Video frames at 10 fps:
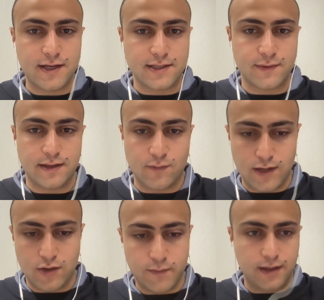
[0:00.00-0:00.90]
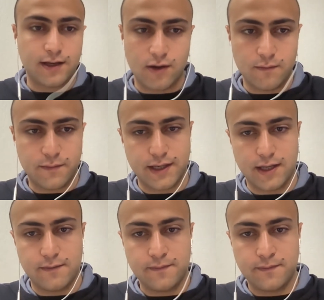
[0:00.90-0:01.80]
is when you build a
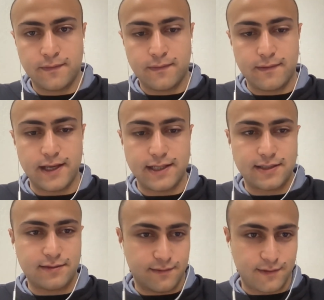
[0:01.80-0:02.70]
company that's,